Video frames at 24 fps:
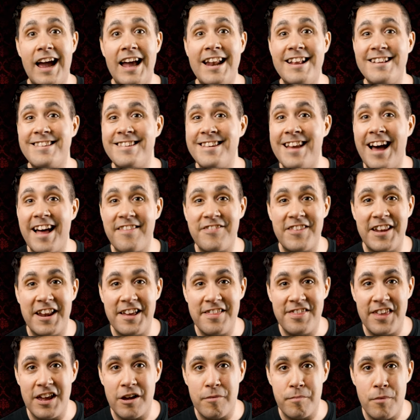And it's not that
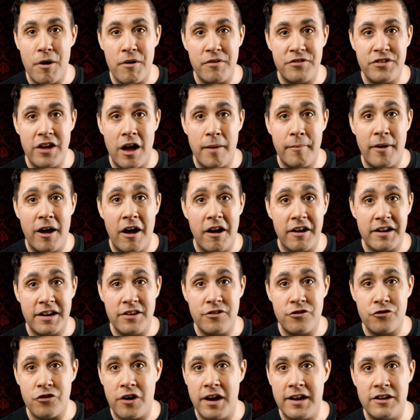I think Bone Tomahawk
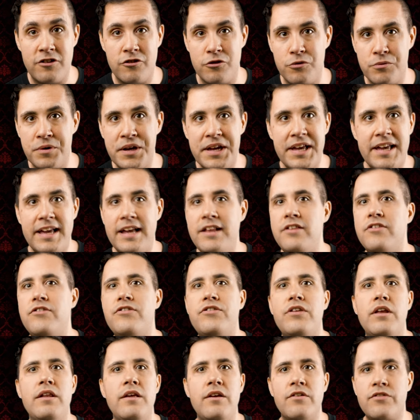is trying to
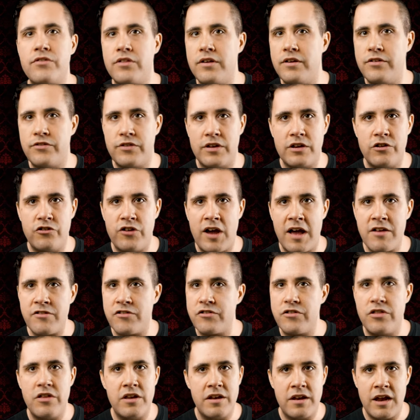insidiously
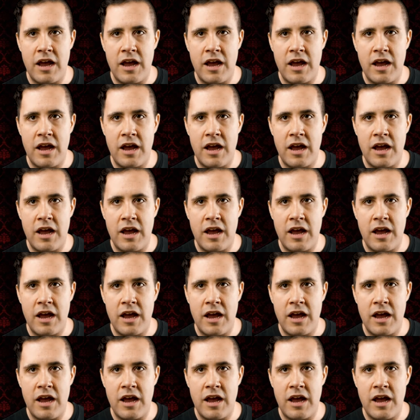suggest that